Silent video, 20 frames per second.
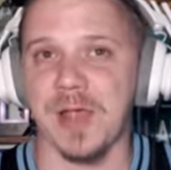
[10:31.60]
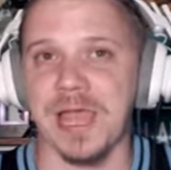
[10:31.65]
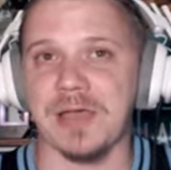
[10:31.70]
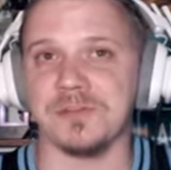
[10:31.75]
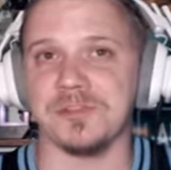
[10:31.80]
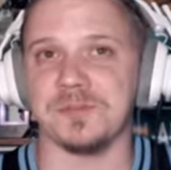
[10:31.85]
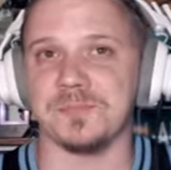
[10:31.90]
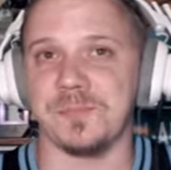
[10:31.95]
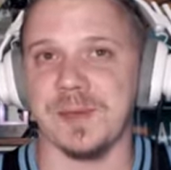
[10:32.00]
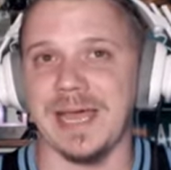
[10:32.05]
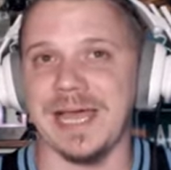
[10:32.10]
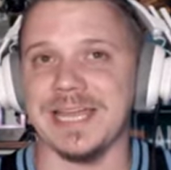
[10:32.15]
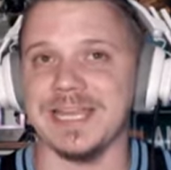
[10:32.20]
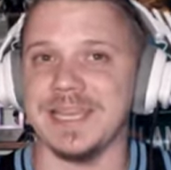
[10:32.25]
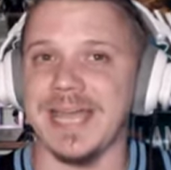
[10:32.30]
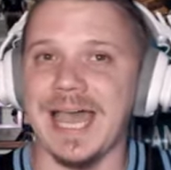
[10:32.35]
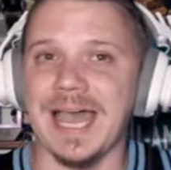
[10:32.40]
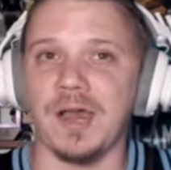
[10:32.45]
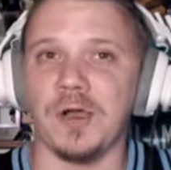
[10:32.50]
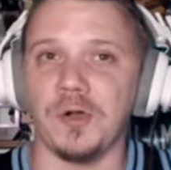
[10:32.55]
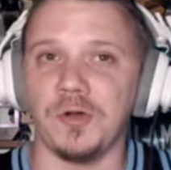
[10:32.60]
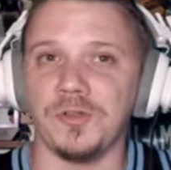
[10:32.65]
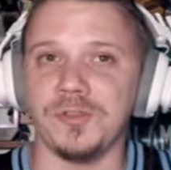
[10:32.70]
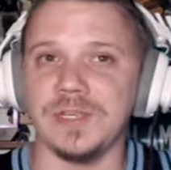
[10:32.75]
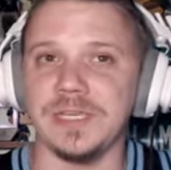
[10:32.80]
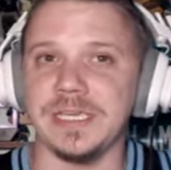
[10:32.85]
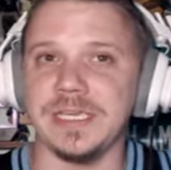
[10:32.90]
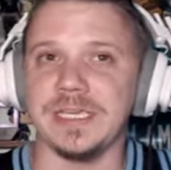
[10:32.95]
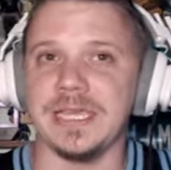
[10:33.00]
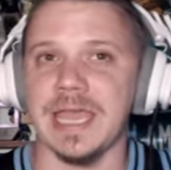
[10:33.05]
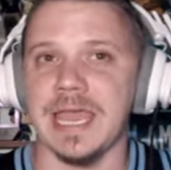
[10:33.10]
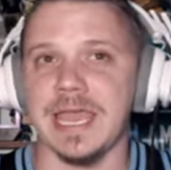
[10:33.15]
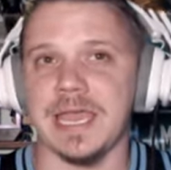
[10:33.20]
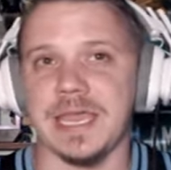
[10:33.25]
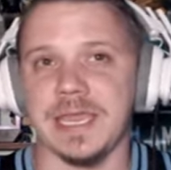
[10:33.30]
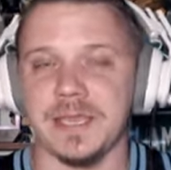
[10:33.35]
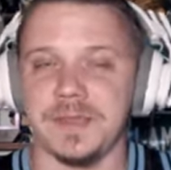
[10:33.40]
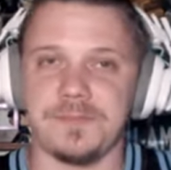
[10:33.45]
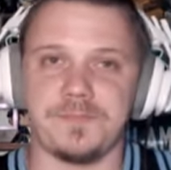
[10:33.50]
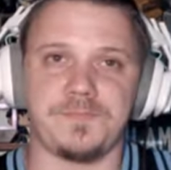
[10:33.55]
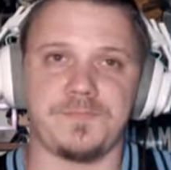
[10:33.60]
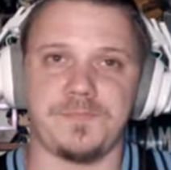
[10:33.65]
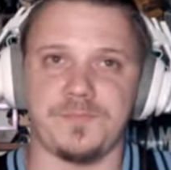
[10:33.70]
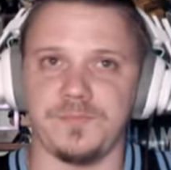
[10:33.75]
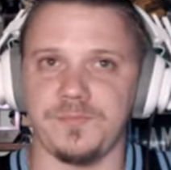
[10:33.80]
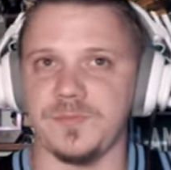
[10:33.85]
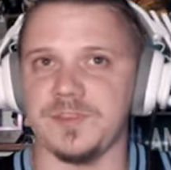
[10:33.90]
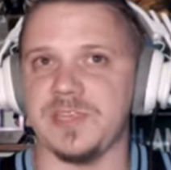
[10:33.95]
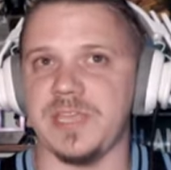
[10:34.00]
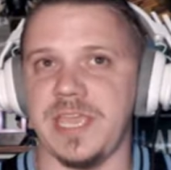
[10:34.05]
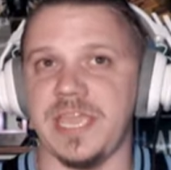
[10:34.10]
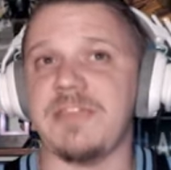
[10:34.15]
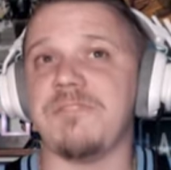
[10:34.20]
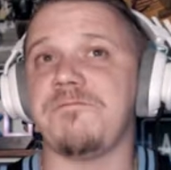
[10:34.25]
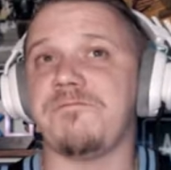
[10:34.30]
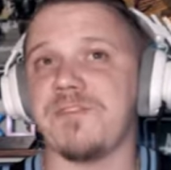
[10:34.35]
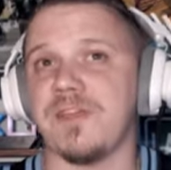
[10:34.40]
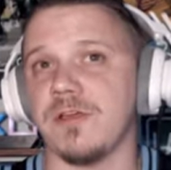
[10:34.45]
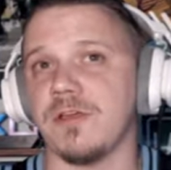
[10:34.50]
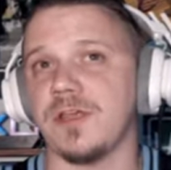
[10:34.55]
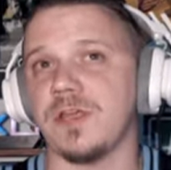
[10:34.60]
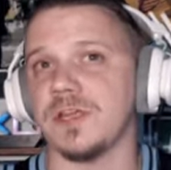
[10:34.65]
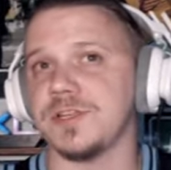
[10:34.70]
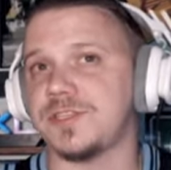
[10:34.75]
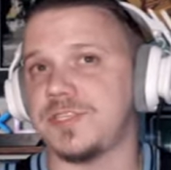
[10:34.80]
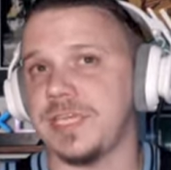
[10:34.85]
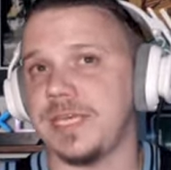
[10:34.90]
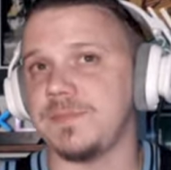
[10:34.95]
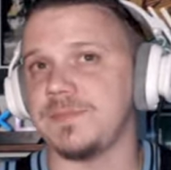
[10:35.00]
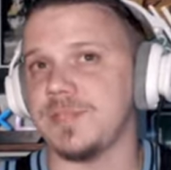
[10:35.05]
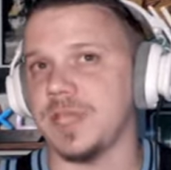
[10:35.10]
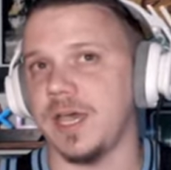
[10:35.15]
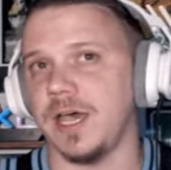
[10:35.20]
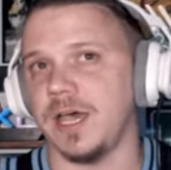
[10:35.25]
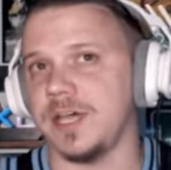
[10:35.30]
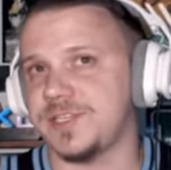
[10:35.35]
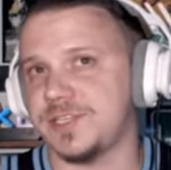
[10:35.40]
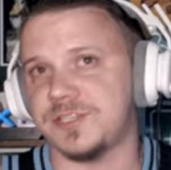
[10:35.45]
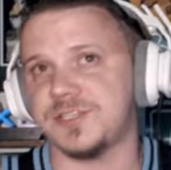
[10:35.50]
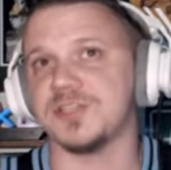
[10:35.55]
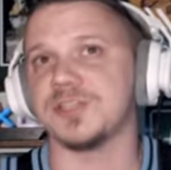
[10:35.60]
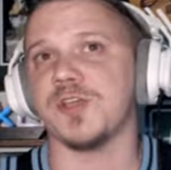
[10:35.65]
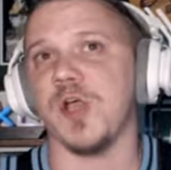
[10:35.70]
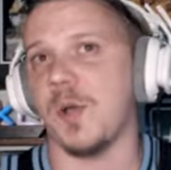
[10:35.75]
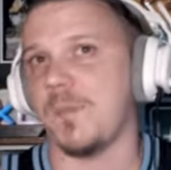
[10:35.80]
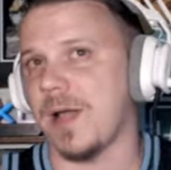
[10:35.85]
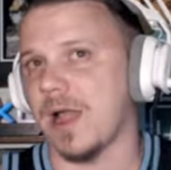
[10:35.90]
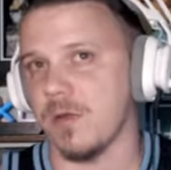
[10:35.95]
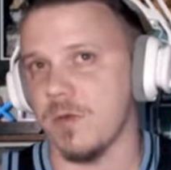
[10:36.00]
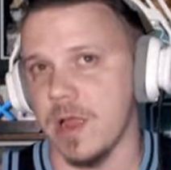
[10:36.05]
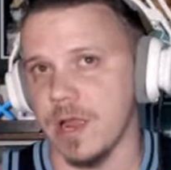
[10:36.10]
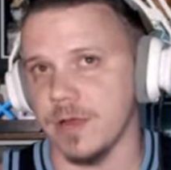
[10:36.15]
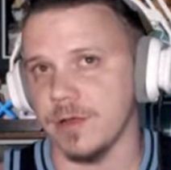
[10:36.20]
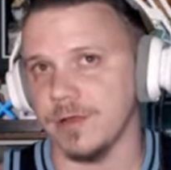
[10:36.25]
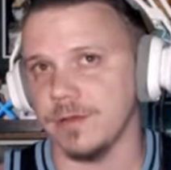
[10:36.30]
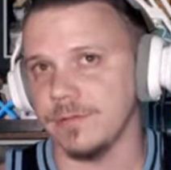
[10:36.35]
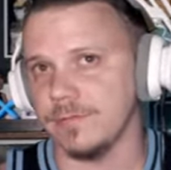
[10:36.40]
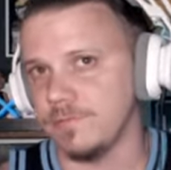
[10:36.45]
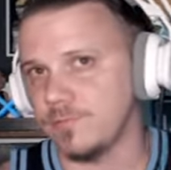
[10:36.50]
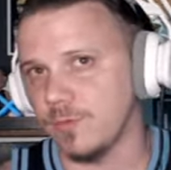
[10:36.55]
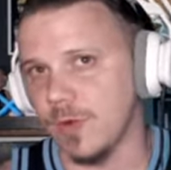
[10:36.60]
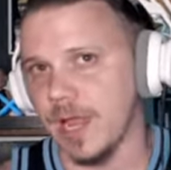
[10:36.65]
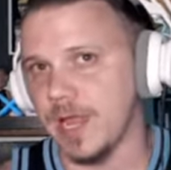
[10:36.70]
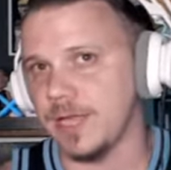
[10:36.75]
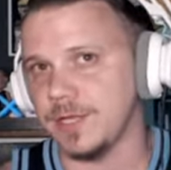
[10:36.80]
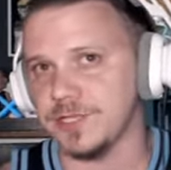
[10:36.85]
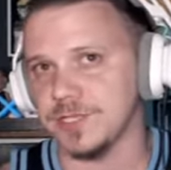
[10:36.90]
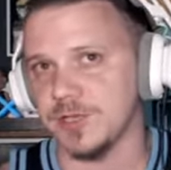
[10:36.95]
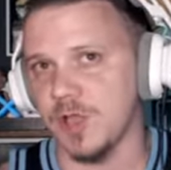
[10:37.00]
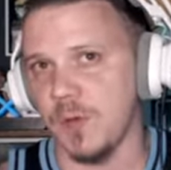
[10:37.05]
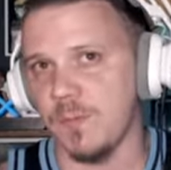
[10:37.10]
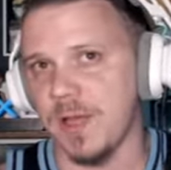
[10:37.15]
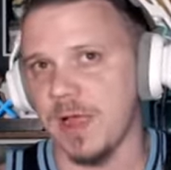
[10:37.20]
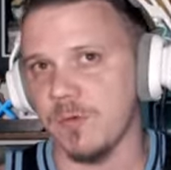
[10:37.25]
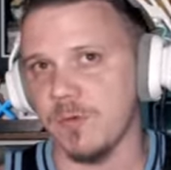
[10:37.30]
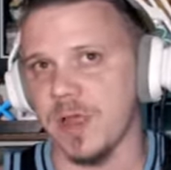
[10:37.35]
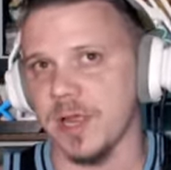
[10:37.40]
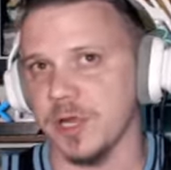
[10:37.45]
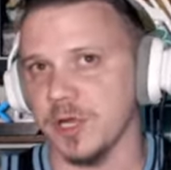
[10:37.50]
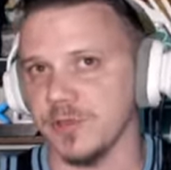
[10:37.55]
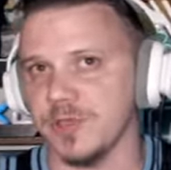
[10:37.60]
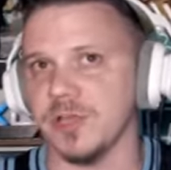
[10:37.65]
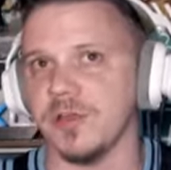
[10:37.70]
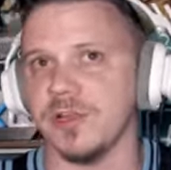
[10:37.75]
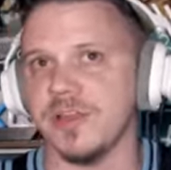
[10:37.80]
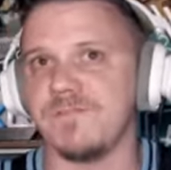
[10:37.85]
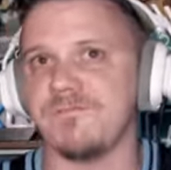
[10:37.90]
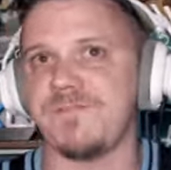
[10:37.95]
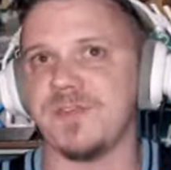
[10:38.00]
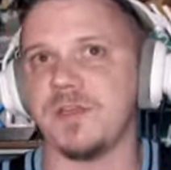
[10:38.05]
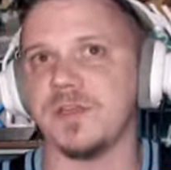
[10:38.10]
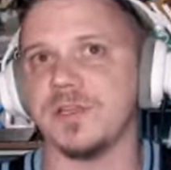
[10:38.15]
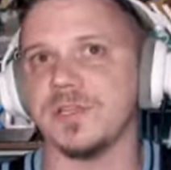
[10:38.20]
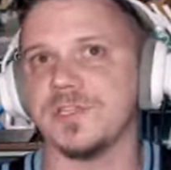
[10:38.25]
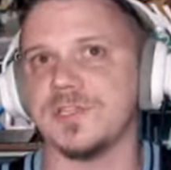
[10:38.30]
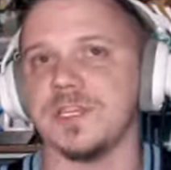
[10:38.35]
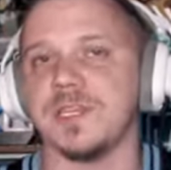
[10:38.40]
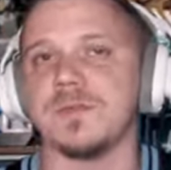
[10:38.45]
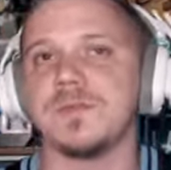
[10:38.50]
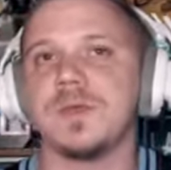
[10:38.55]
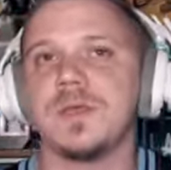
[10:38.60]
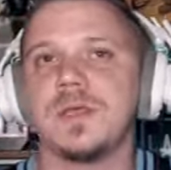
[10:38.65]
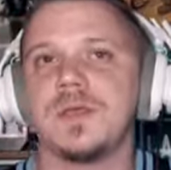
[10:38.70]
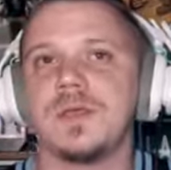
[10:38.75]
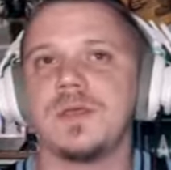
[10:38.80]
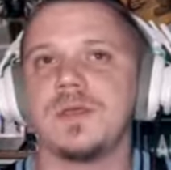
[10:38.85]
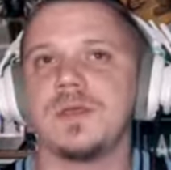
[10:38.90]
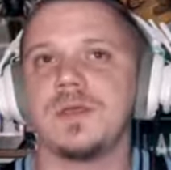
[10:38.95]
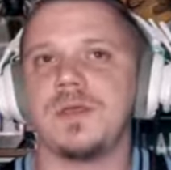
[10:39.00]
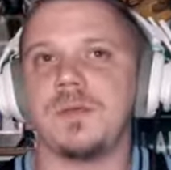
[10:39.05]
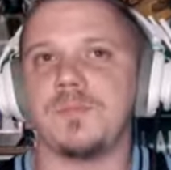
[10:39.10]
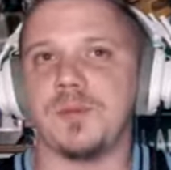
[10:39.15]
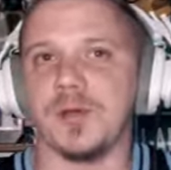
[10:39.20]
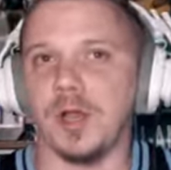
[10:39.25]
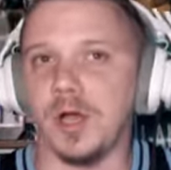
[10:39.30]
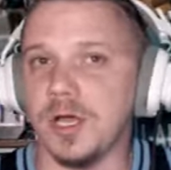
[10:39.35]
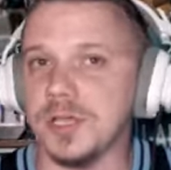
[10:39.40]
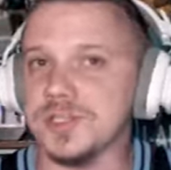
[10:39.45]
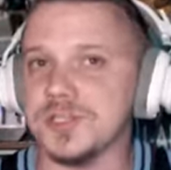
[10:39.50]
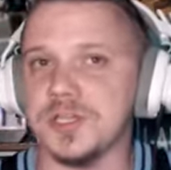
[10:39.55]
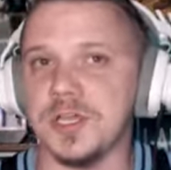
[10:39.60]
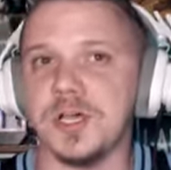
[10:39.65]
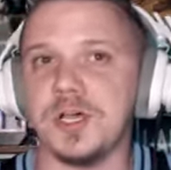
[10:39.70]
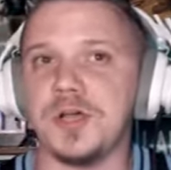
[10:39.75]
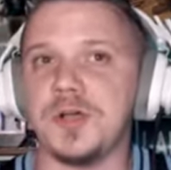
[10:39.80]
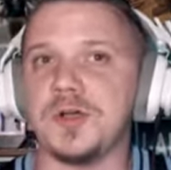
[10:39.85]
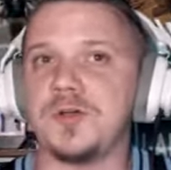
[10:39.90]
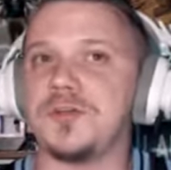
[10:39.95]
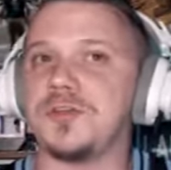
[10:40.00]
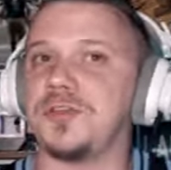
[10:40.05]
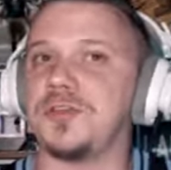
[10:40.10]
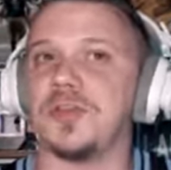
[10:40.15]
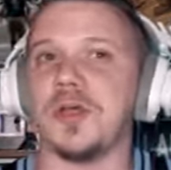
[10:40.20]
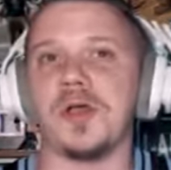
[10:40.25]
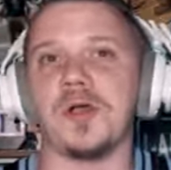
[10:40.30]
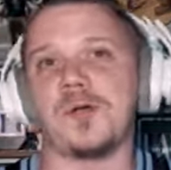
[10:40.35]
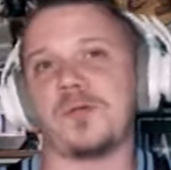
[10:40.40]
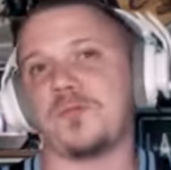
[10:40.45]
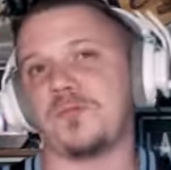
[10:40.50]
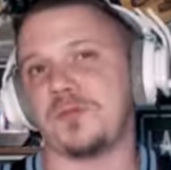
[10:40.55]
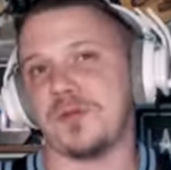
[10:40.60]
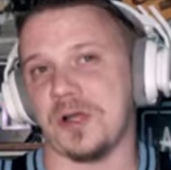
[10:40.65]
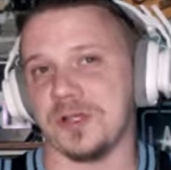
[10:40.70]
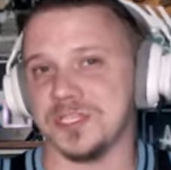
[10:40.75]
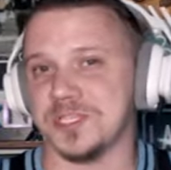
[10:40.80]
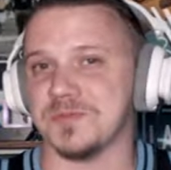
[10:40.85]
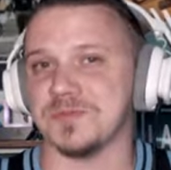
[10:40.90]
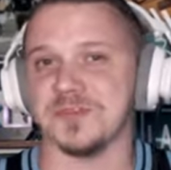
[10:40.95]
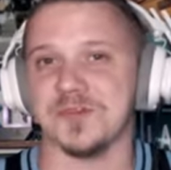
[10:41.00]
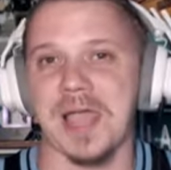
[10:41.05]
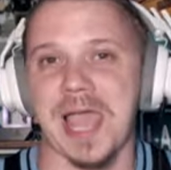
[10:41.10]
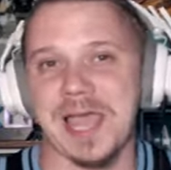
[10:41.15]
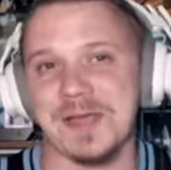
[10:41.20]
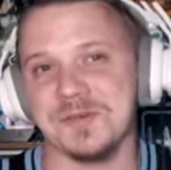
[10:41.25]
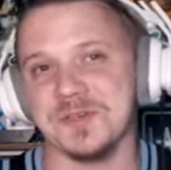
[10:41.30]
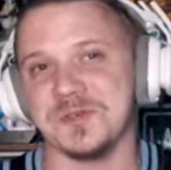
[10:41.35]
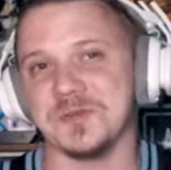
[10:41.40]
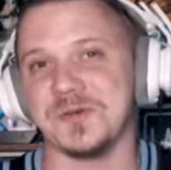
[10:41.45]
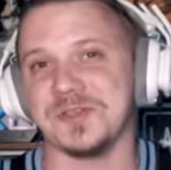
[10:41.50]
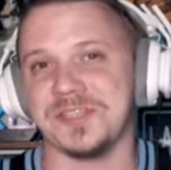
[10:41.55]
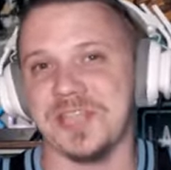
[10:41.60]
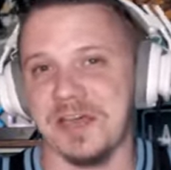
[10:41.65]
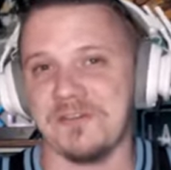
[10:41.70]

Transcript: rounded by not only a inferior team to us, just going by record, right? Just going by record. They're an inferior team. But also, you know, our subscribers would